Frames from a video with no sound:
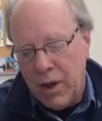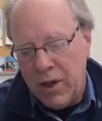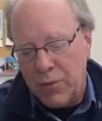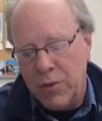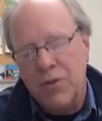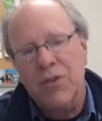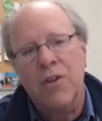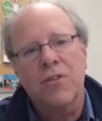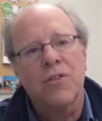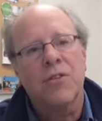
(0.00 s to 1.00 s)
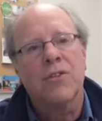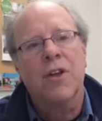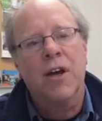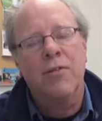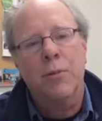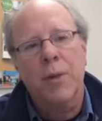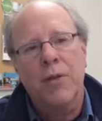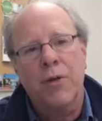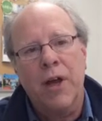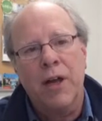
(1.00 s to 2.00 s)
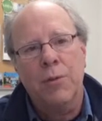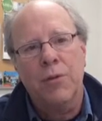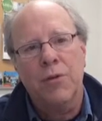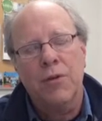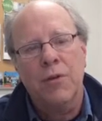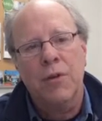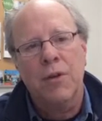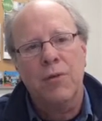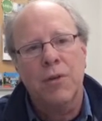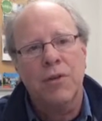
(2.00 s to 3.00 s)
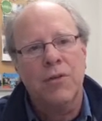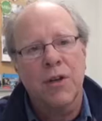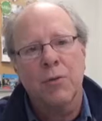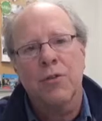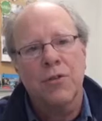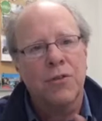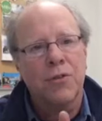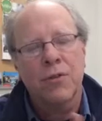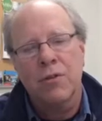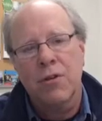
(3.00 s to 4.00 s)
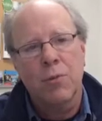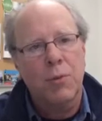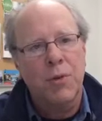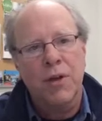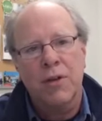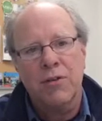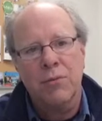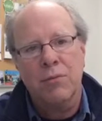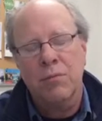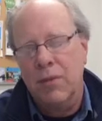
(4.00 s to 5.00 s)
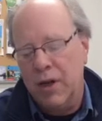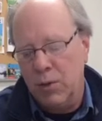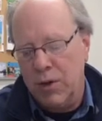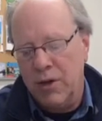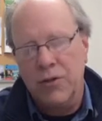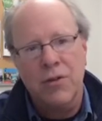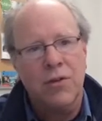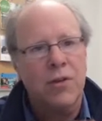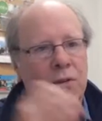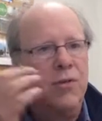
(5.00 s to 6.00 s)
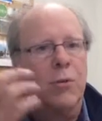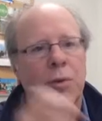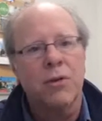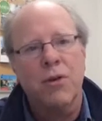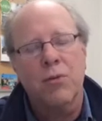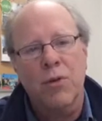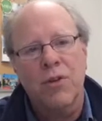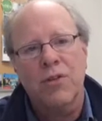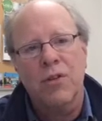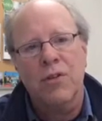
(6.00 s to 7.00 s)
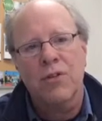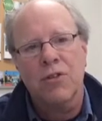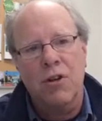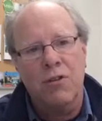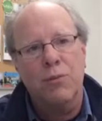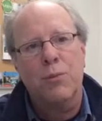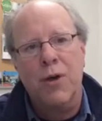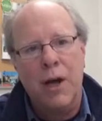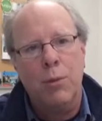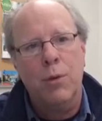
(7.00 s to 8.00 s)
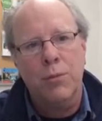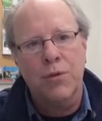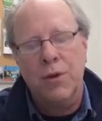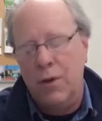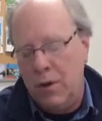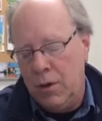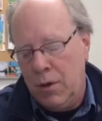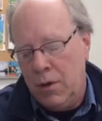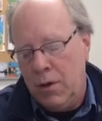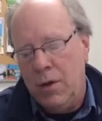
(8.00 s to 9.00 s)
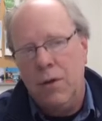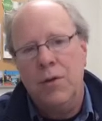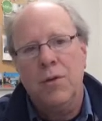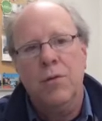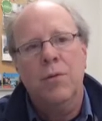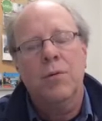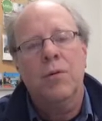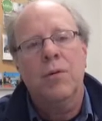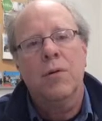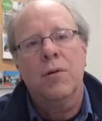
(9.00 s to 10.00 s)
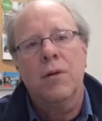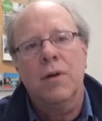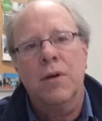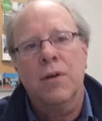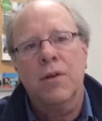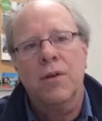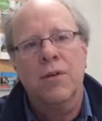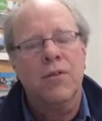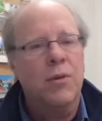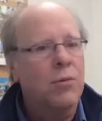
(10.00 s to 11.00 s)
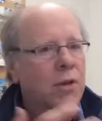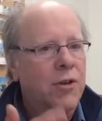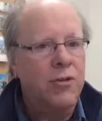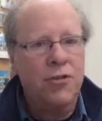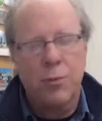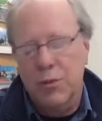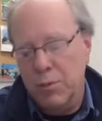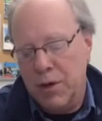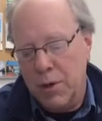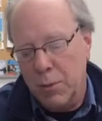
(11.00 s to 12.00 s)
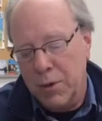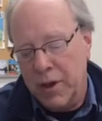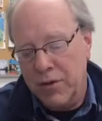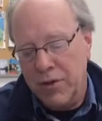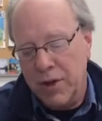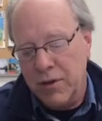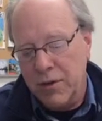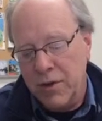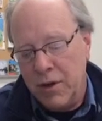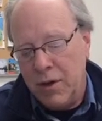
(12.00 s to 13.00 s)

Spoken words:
It's what sets us aside from other animals. It's what distinguishes human beings from anyone else. Is our ability to reason, to solve problems, to see relationships among complex things.